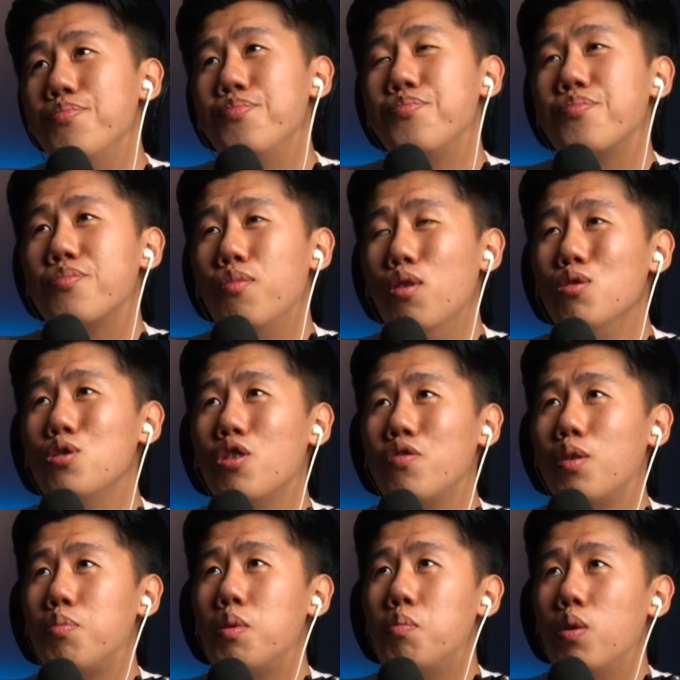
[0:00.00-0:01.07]
Most
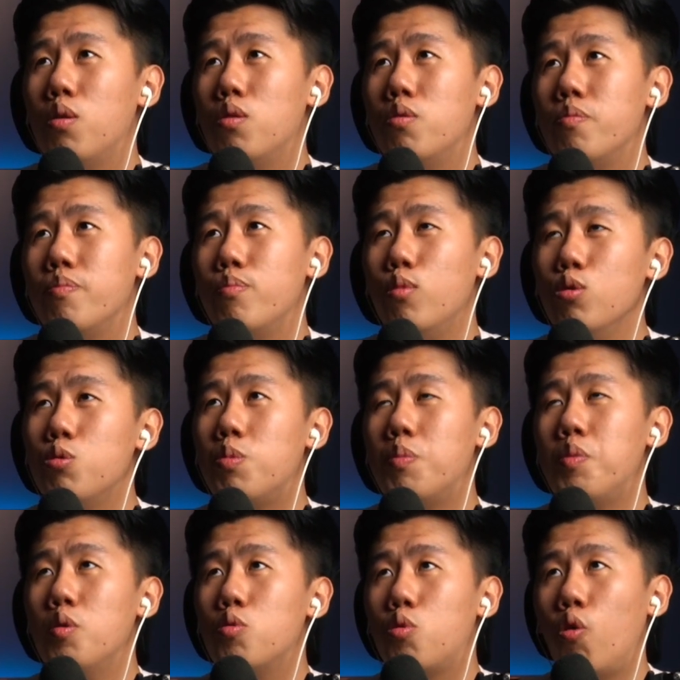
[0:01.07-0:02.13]

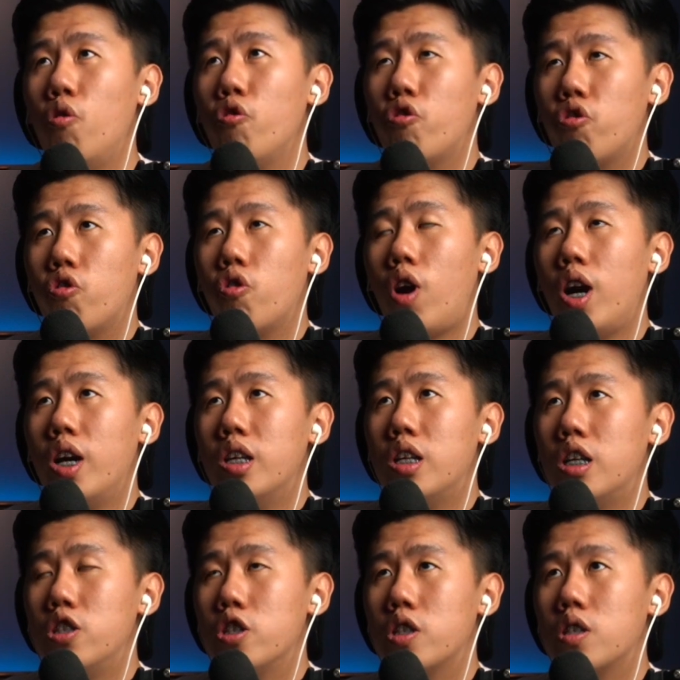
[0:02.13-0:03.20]
people don't fry
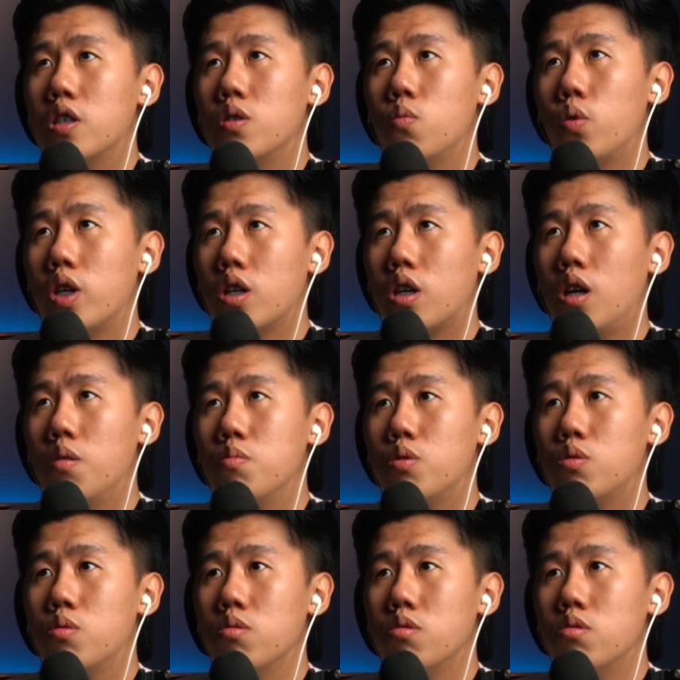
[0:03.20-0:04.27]
their chicken when it comes
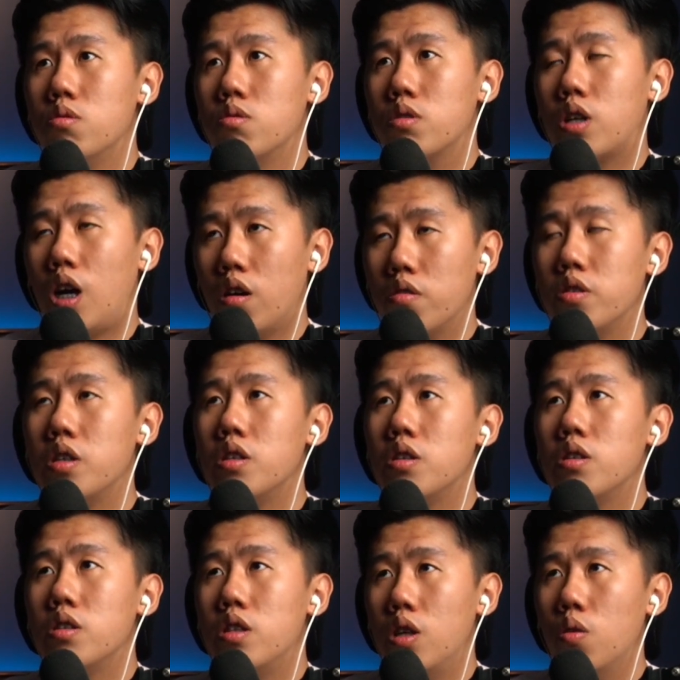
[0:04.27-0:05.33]
to curry.
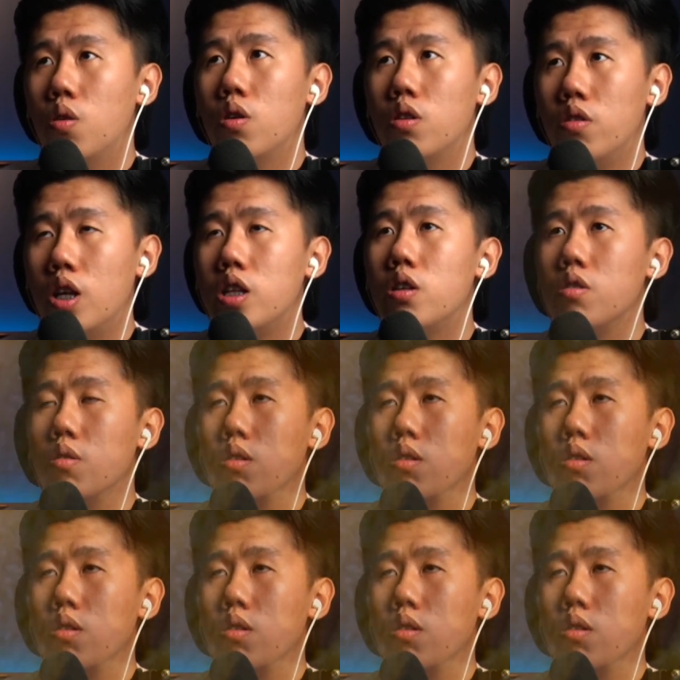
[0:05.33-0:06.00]
They will let it